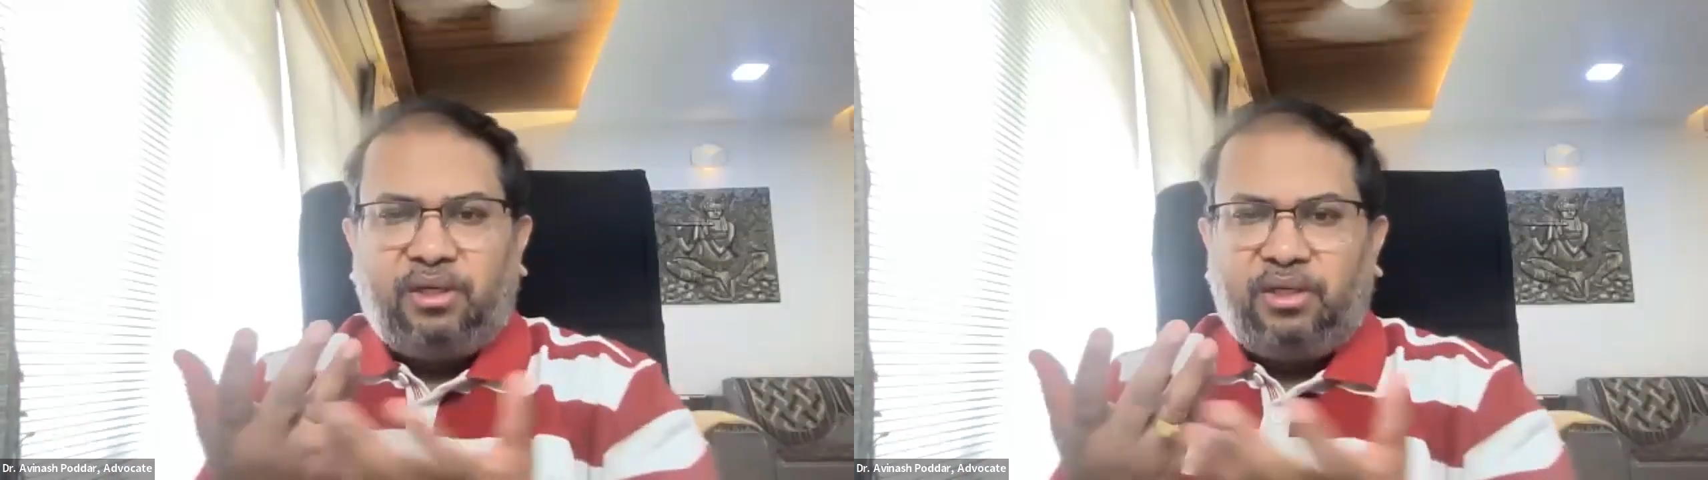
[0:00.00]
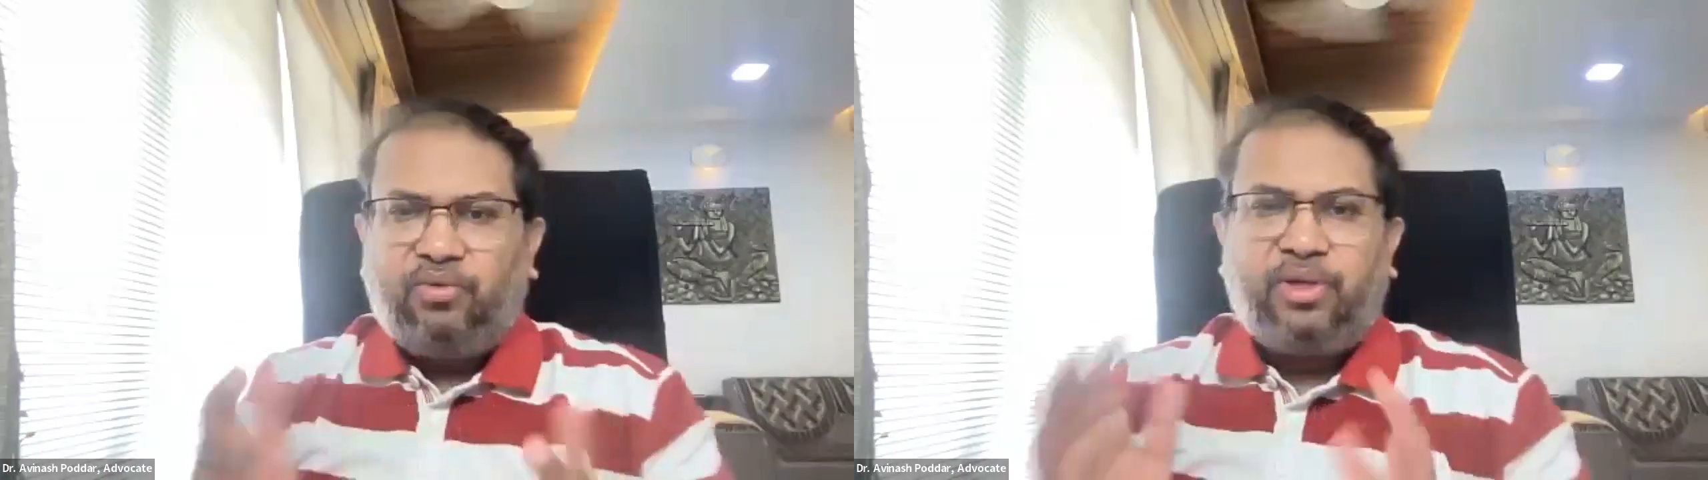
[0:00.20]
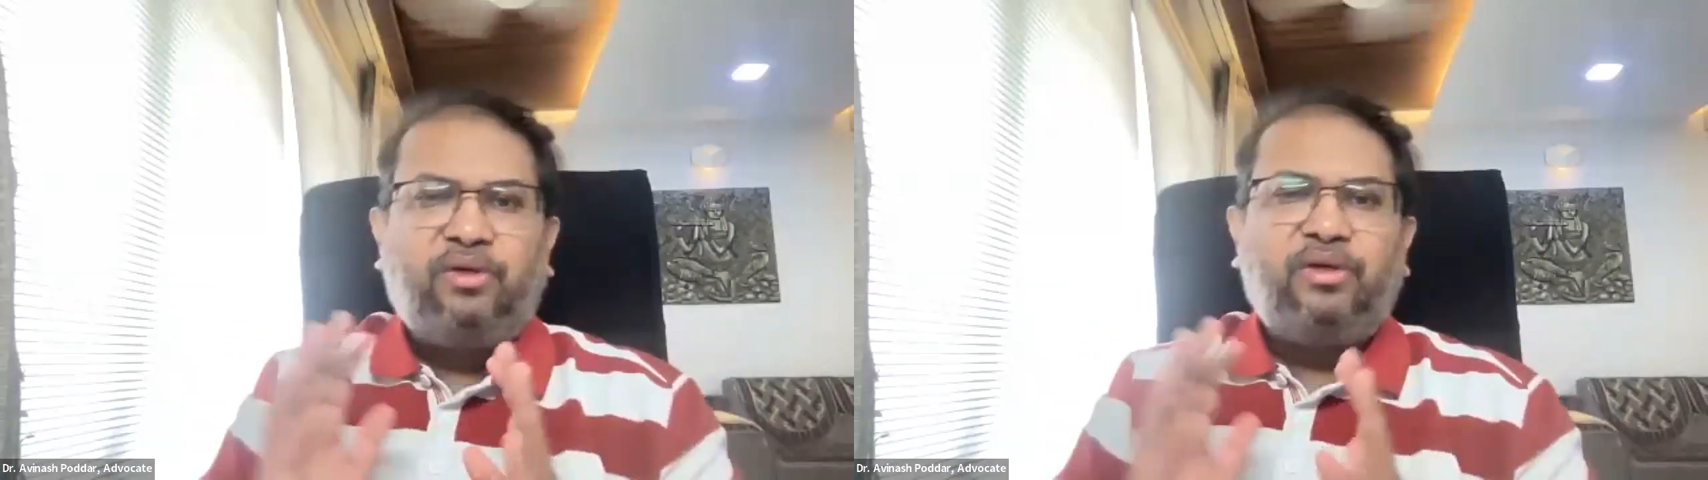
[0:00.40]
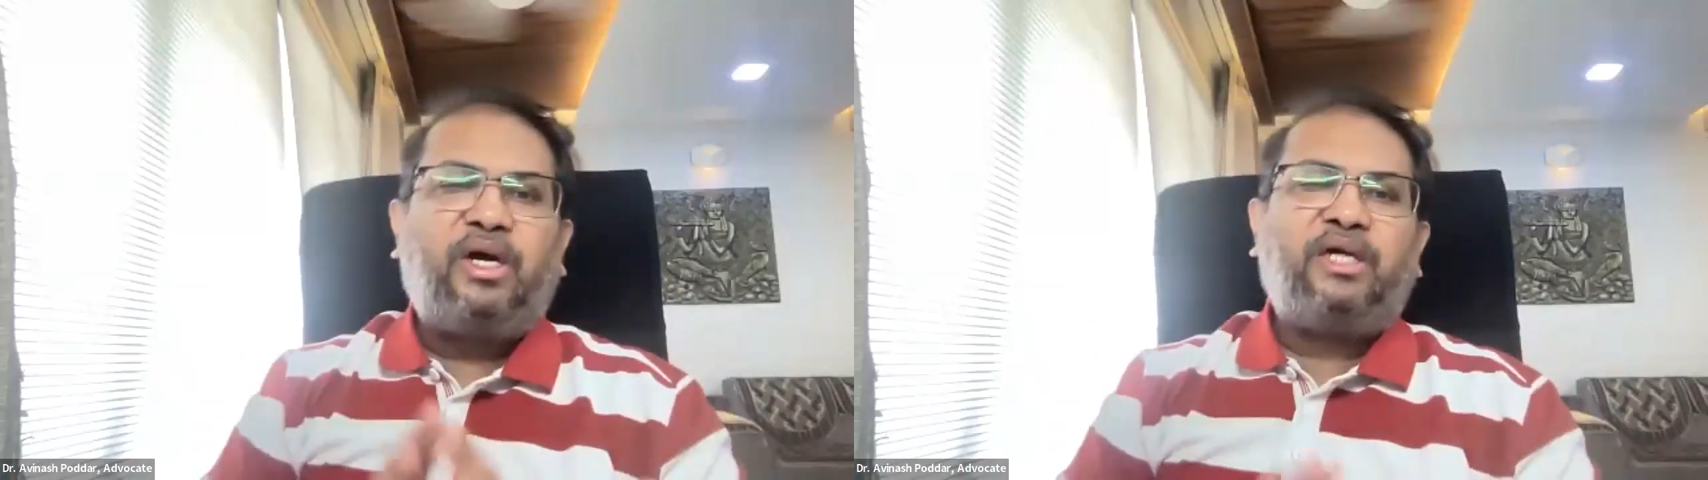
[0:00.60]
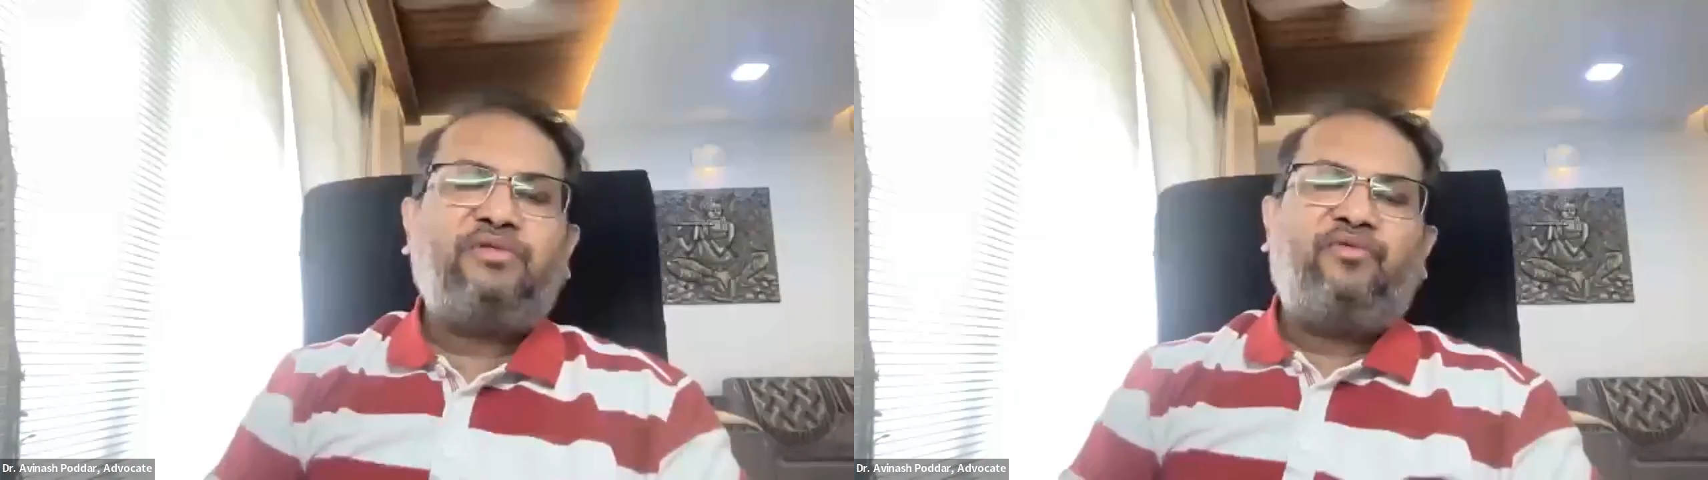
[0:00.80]
You cannot
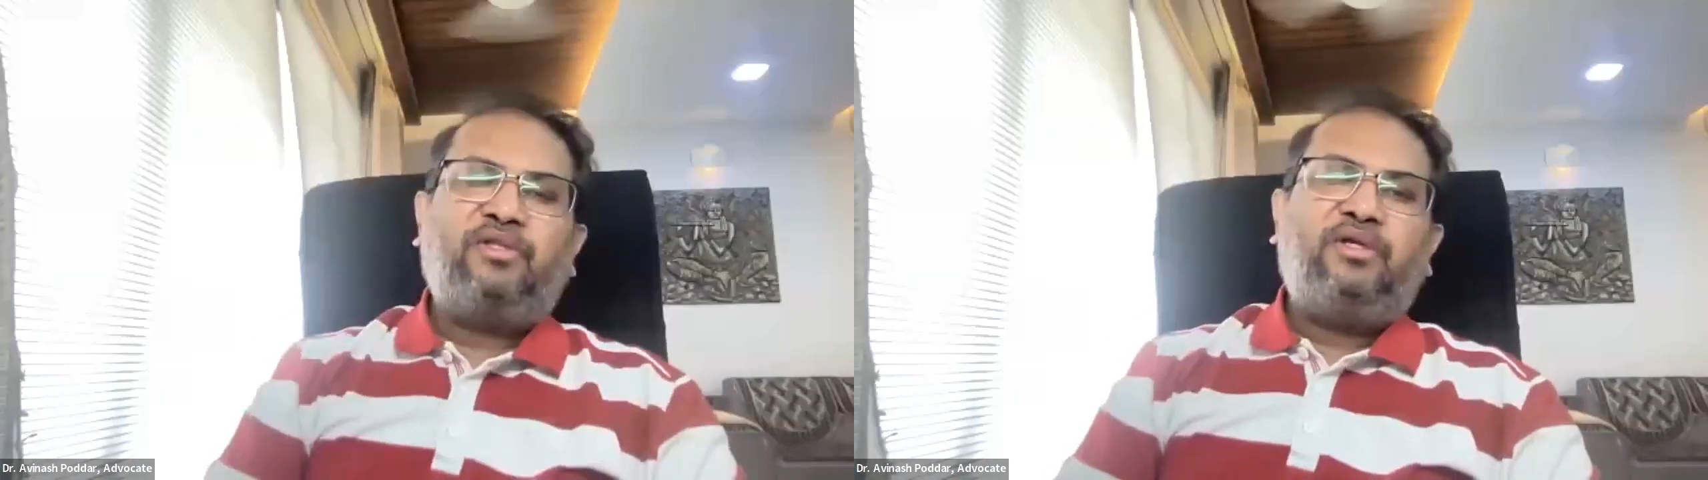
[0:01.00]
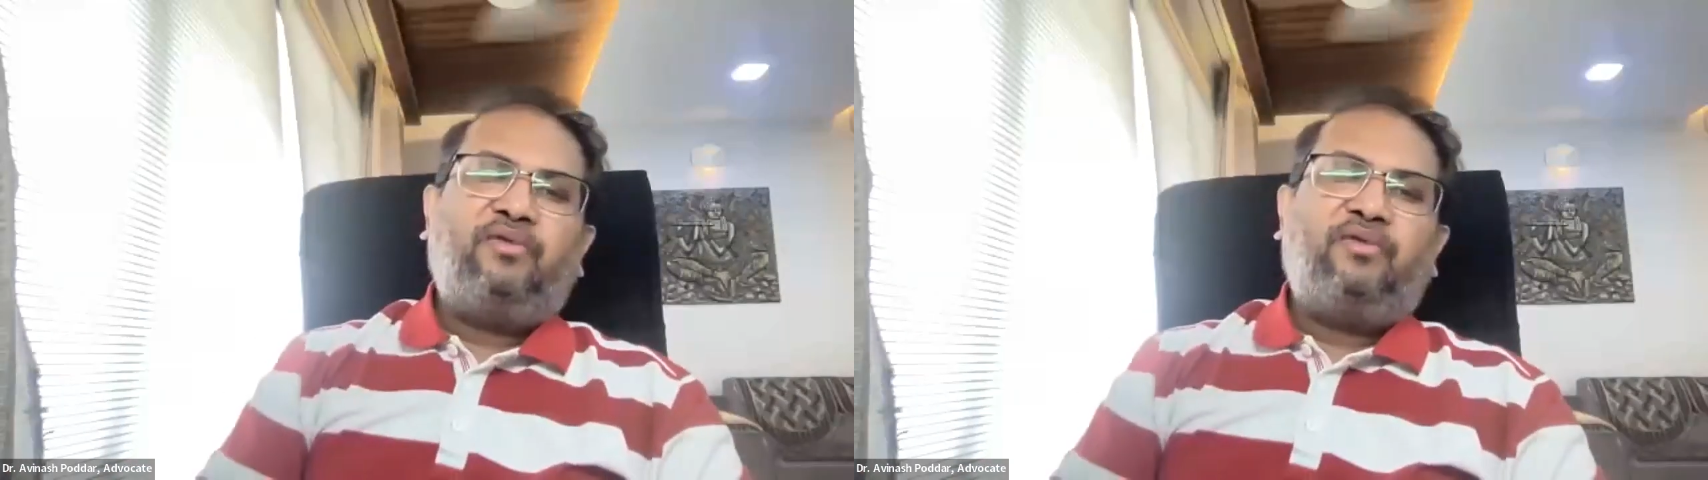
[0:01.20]
ask for the